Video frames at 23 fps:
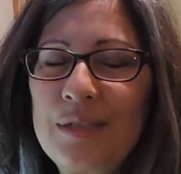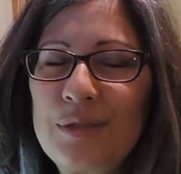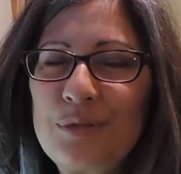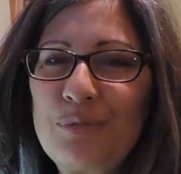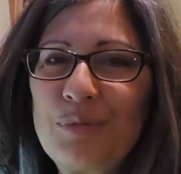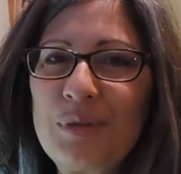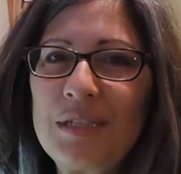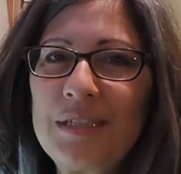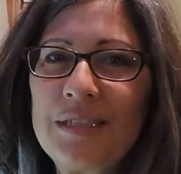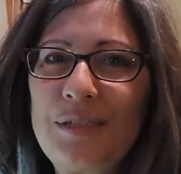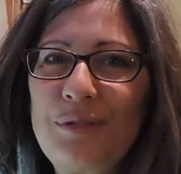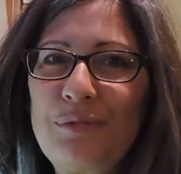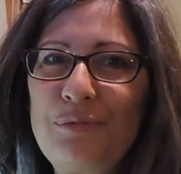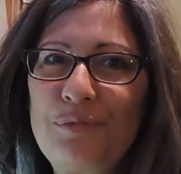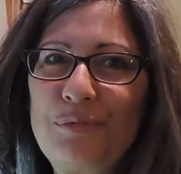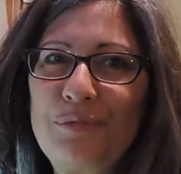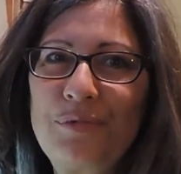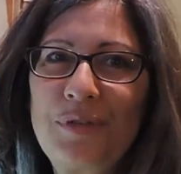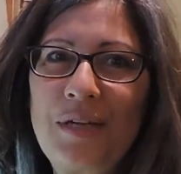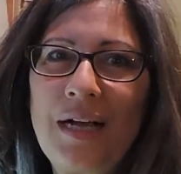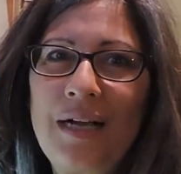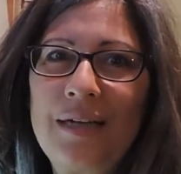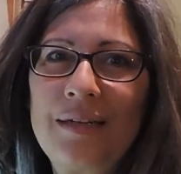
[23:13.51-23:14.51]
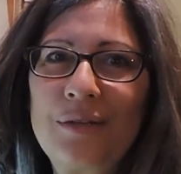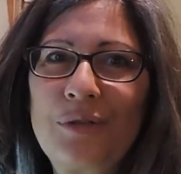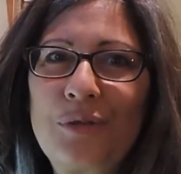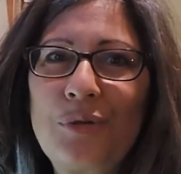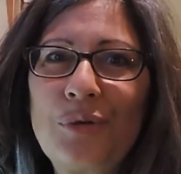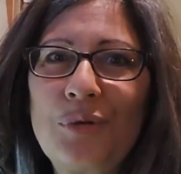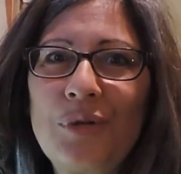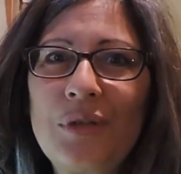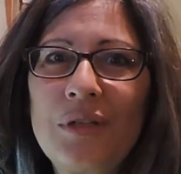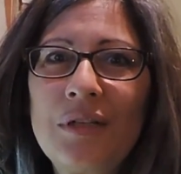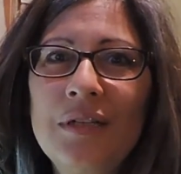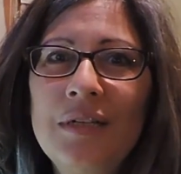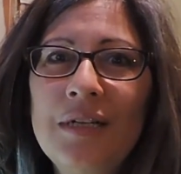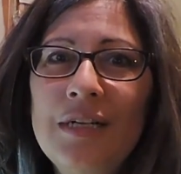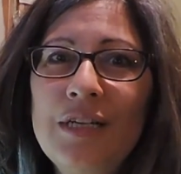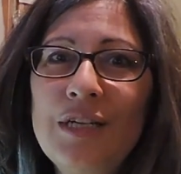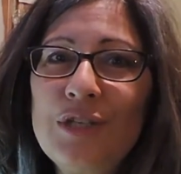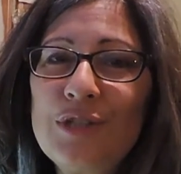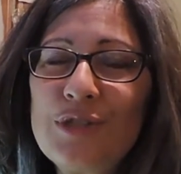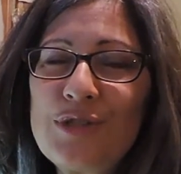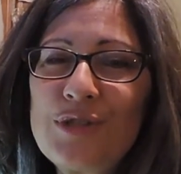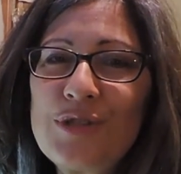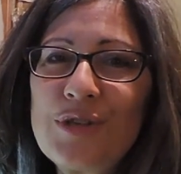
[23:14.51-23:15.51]
It's really kind of cool.
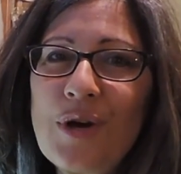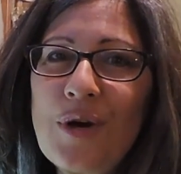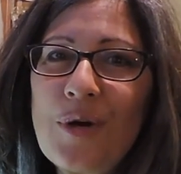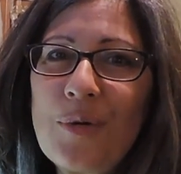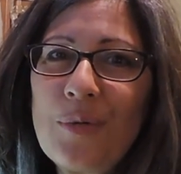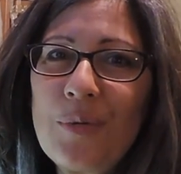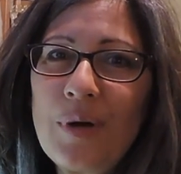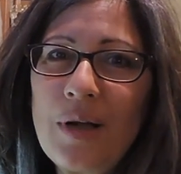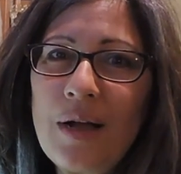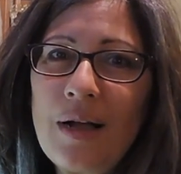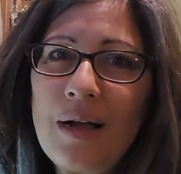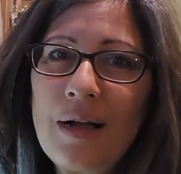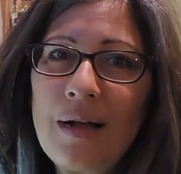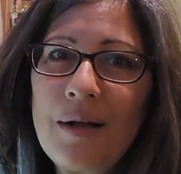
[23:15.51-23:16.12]
So